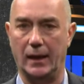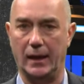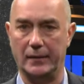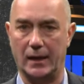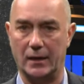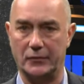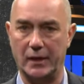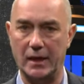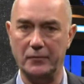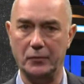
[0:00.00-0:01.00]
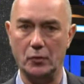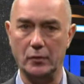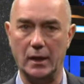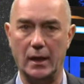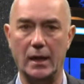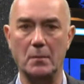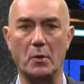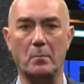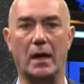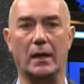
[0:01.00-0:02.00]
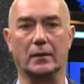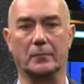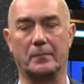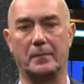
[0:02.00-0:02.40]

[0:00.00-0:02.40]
and are therefore immobile.